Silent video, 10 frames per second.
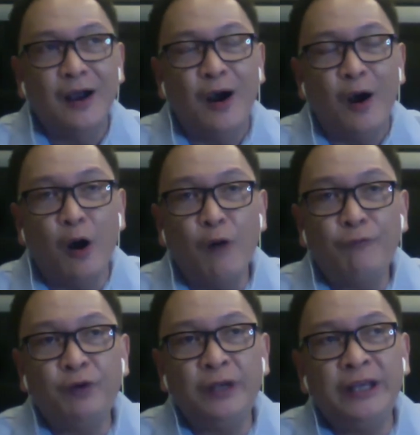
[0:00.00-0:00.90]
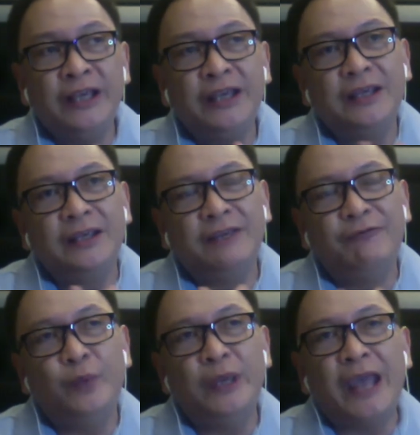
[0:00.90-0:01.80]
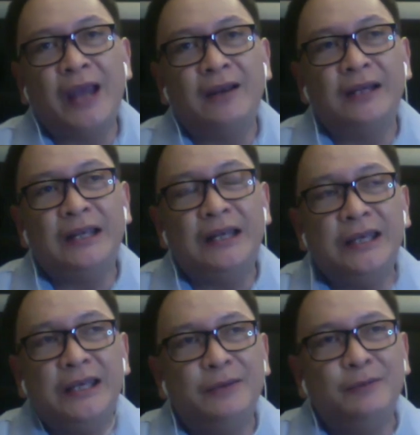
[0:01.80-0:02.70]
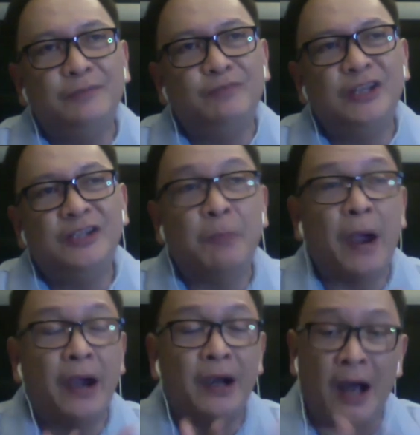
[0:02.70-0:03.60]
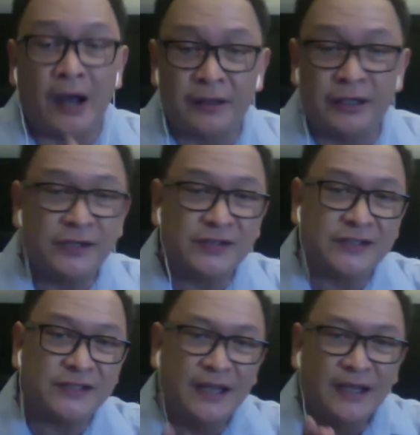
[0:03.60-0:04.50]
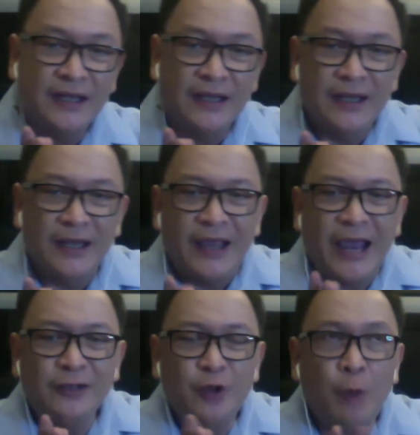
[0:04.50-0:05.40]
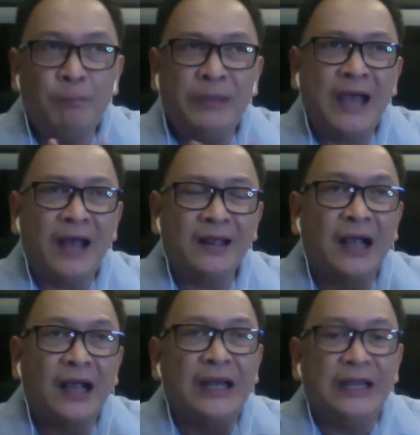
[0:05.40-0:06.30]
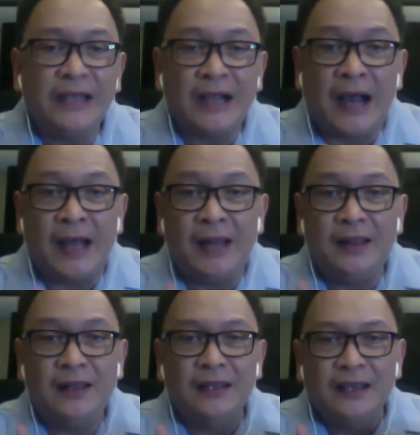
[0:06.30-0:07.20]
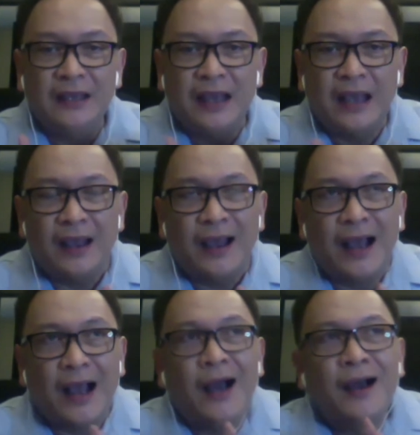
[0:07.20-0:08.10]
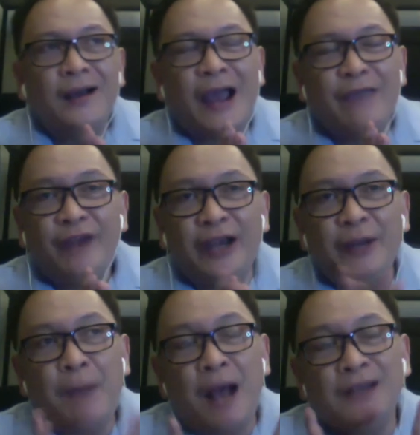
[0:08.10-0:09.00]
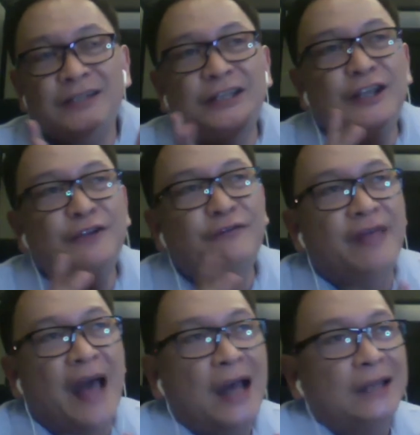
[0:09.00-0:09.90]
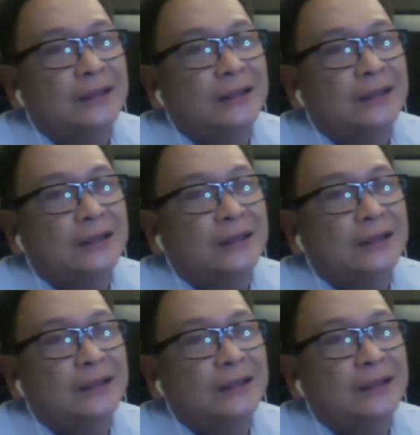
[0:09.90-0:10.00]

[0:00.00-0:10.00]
hopefully if we can really inspire others and go beyond the clinical, I'm very positive that